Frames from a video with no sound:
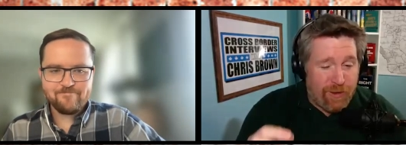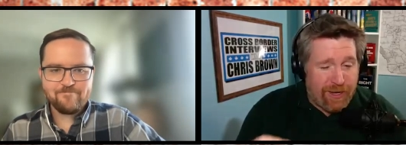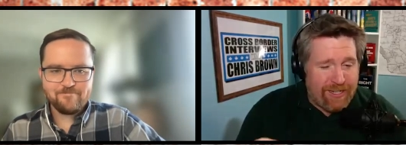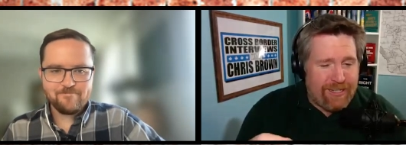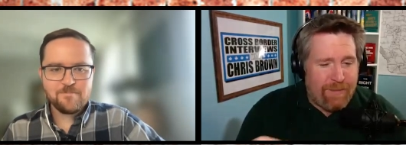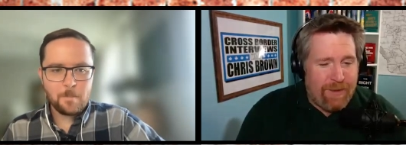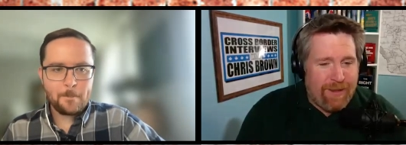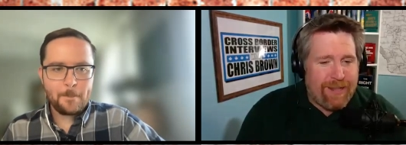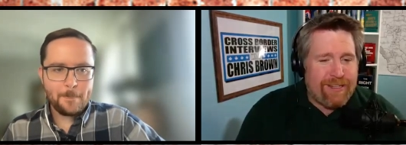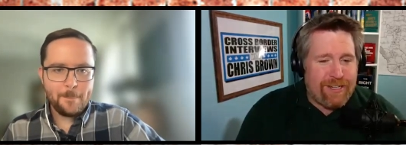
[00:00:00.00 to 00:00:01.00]
Speaker 1: who are going to send me
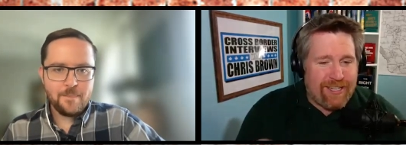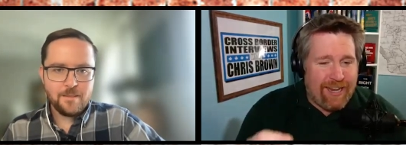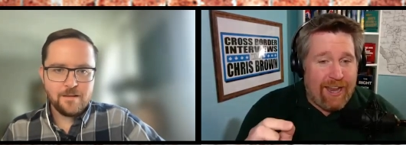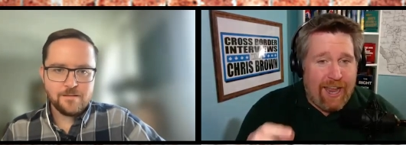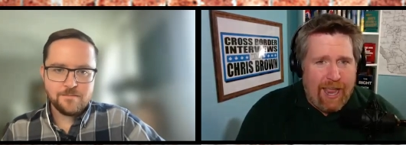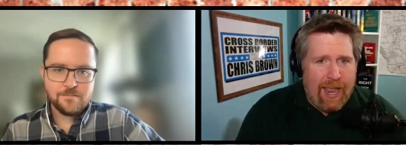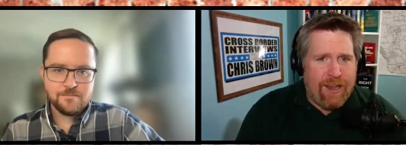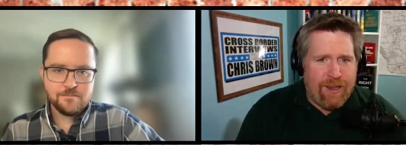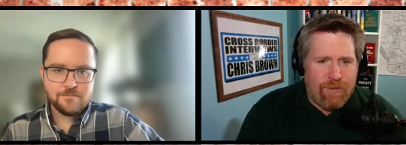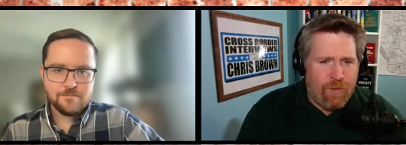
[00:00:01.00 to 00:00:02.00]
a message saying,
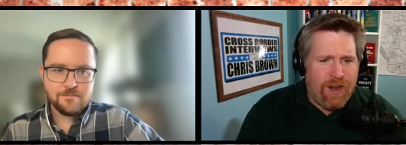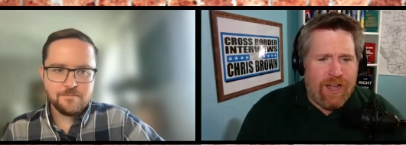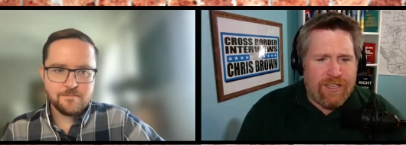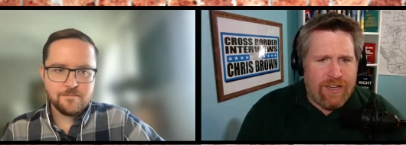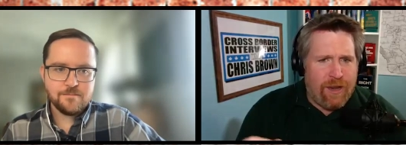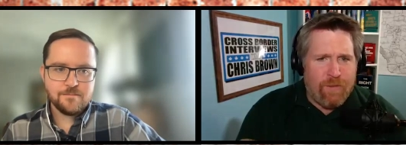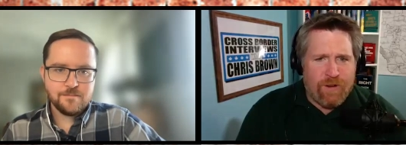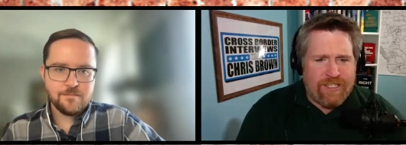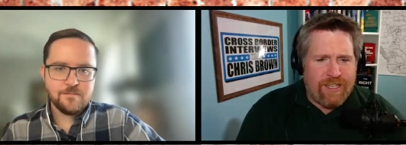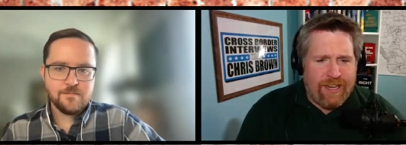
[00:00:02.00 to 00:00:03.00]
"Hey, we're not done.
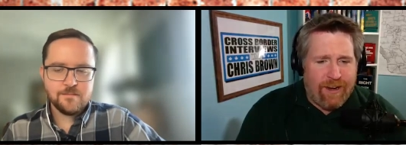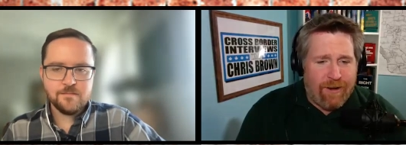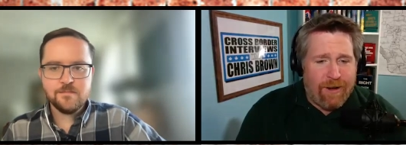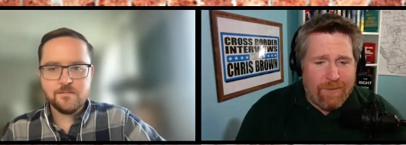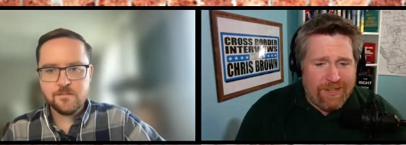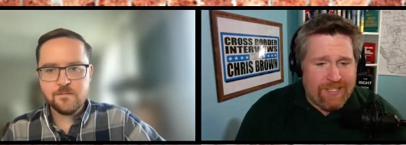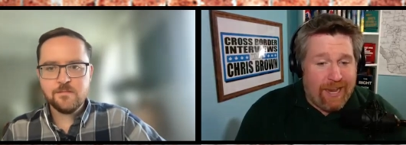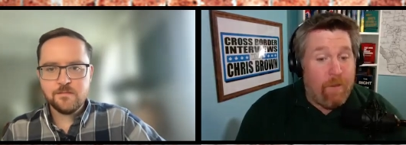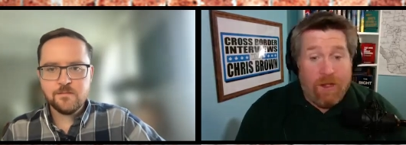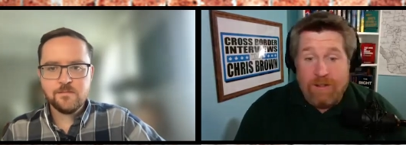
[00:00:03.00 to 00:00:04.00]
We're still here." And I'm going to
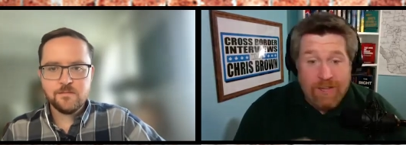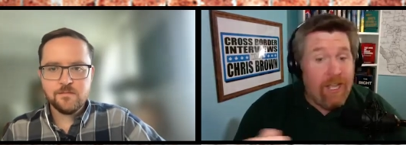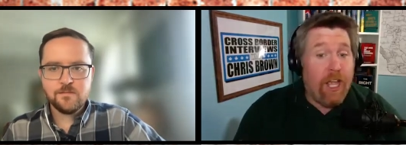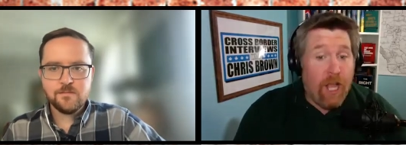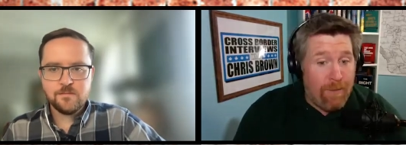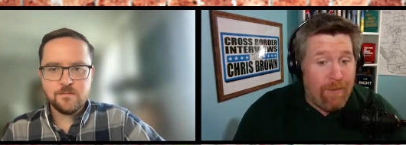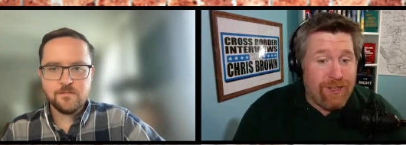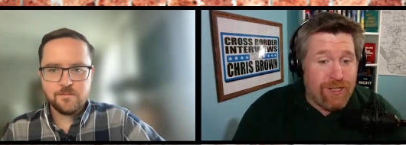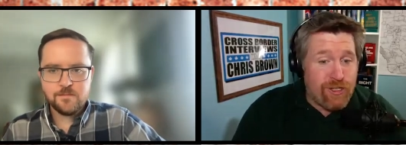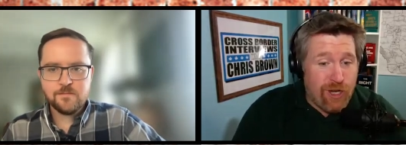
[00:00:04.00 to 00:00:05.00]
say, "Well, come
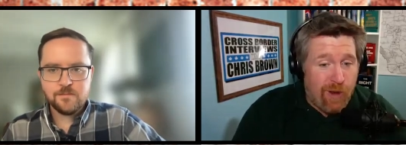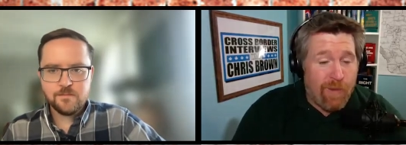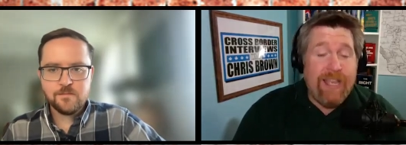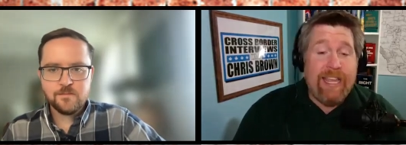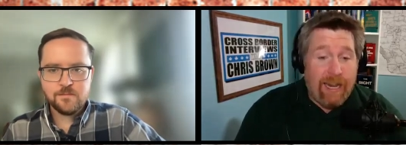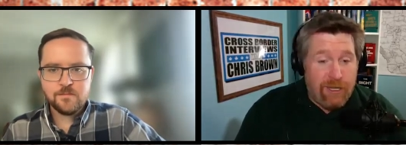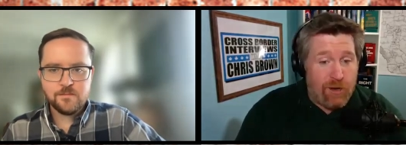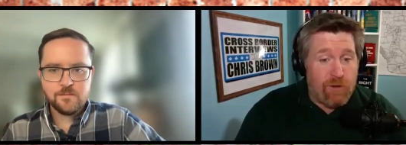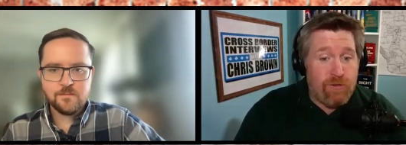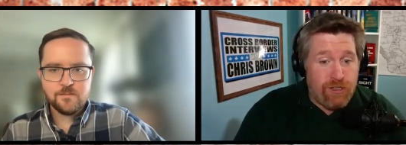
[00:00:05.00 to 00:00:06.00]
on the show and
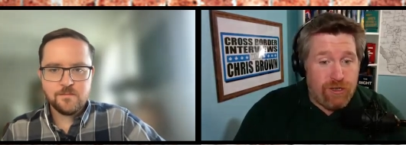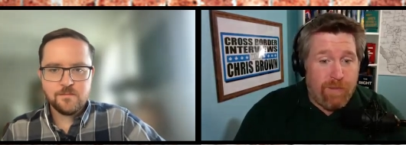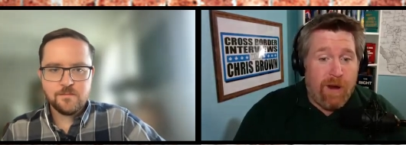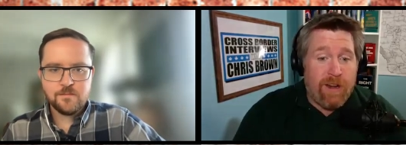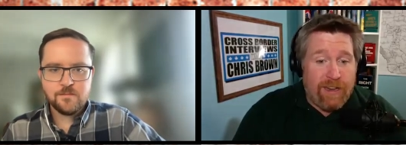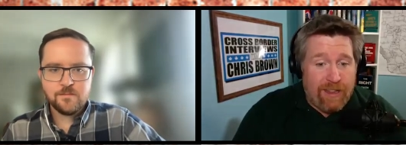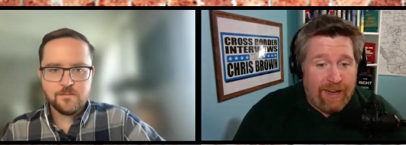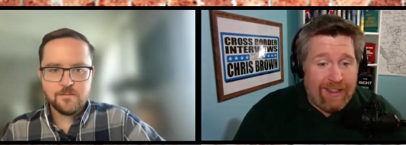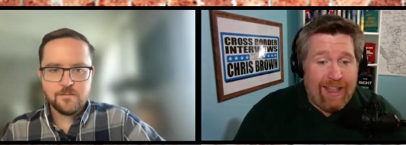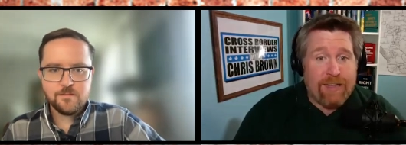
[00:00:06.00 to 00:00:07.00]
don't switch your party
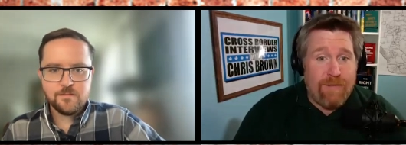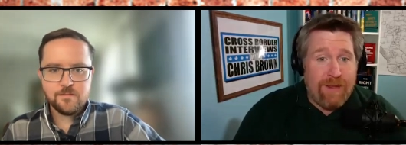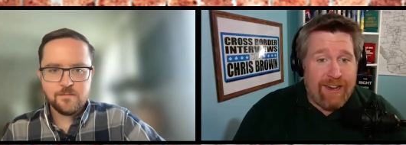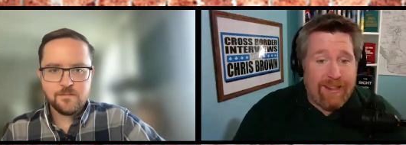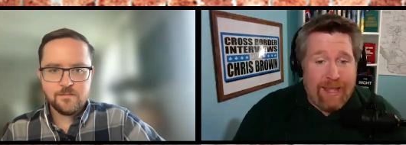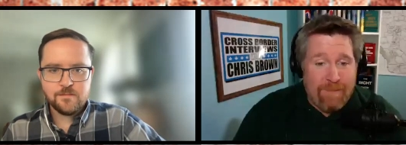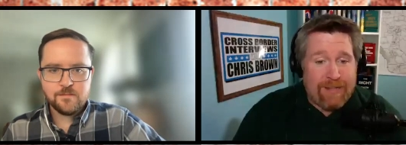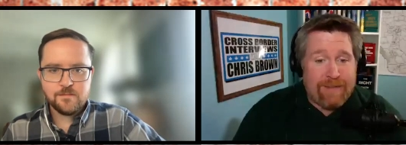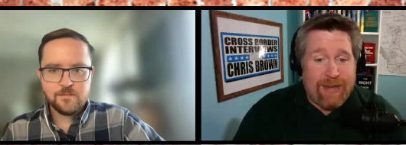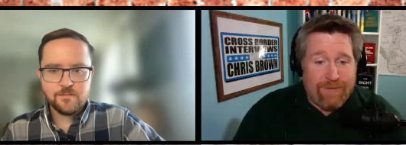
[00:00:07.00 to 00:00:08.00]
like last minute." That
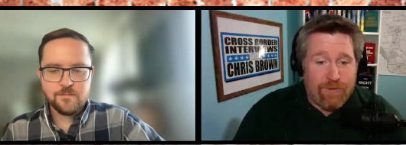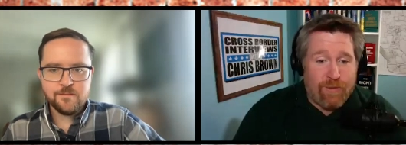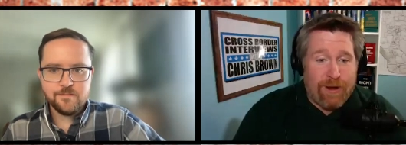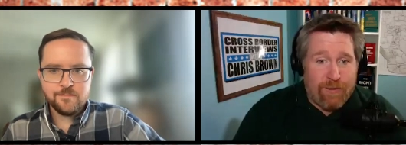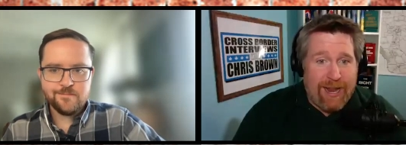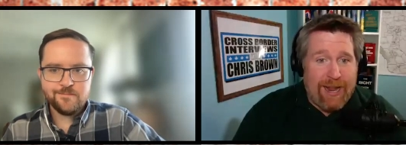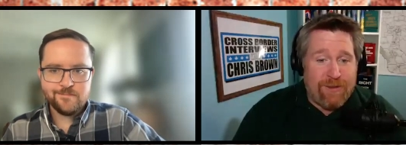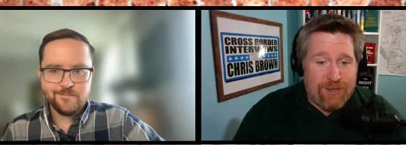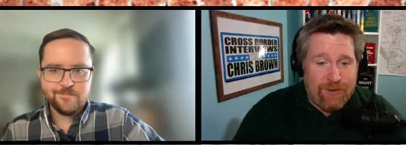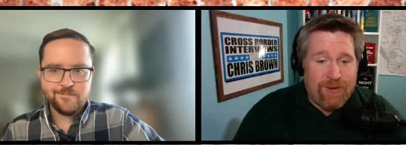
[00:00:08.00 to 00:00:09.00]
makes me mm-hmm. have to run
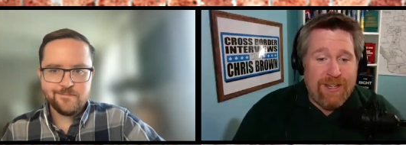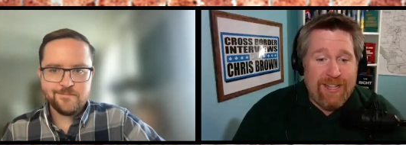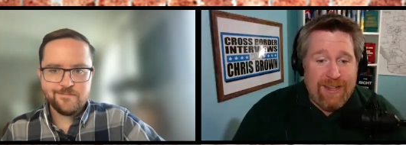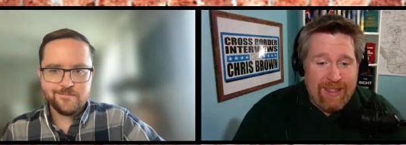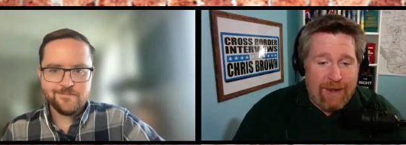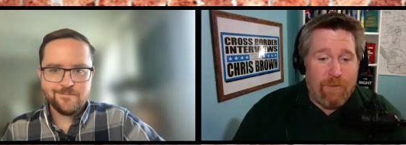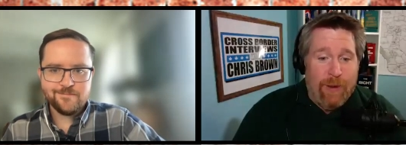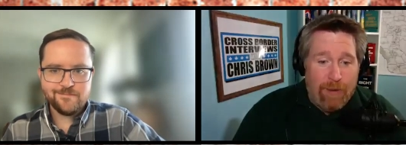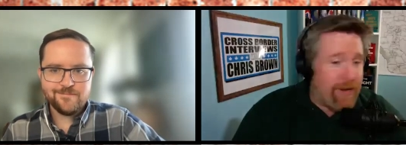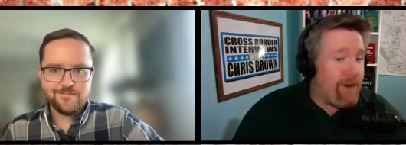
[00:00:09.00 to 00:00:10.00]
around to then
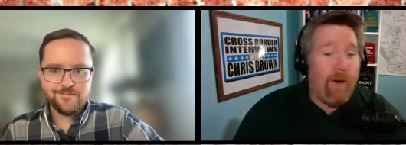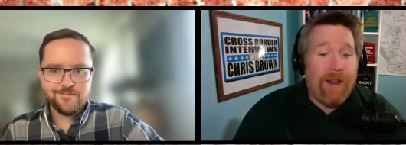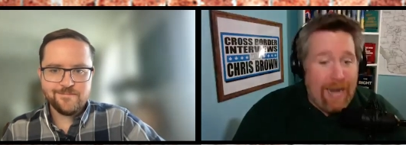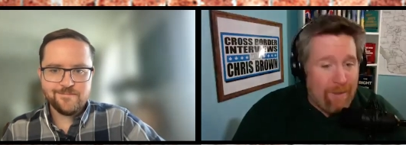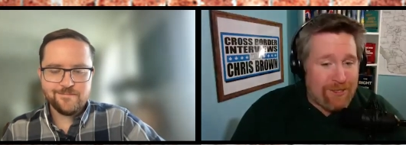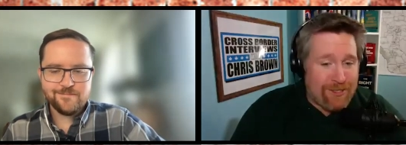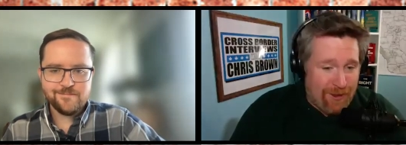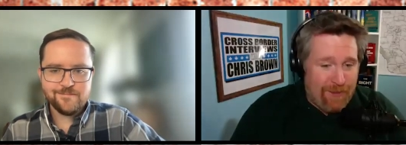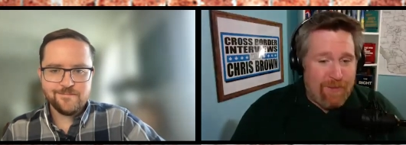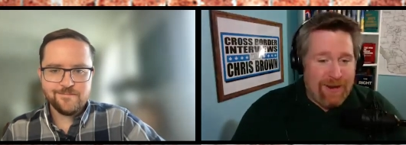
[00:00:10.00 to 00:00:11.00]
re-record an
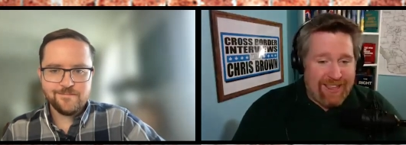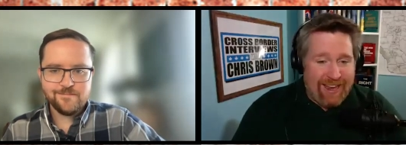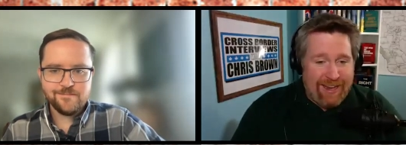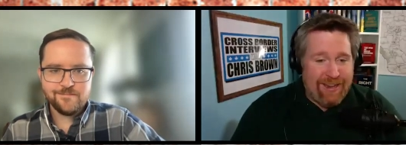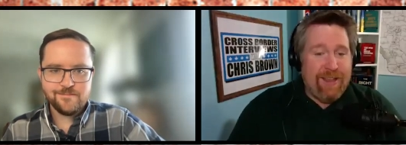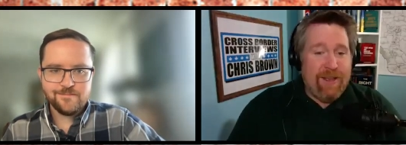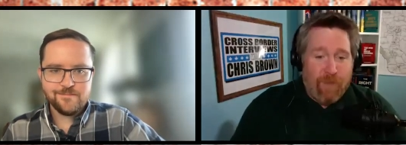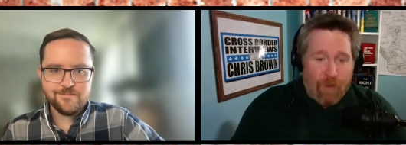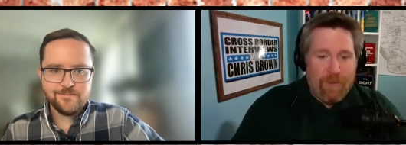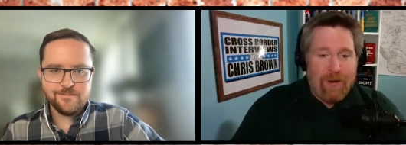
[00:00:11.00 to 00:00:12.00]
episode with a
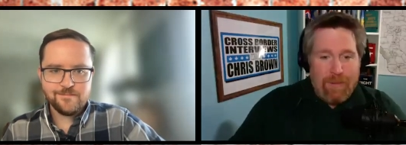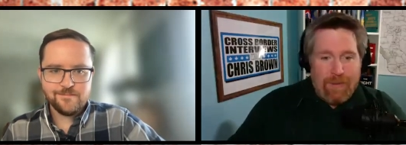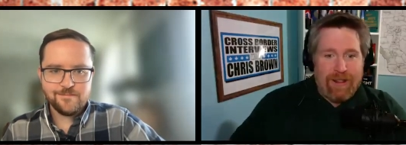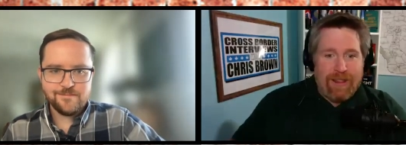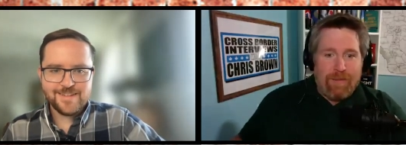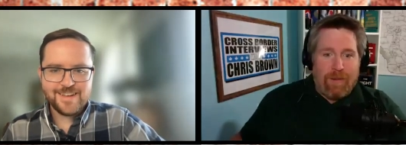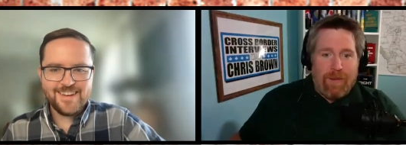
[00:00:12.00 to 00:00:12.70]
former Alberta Liberal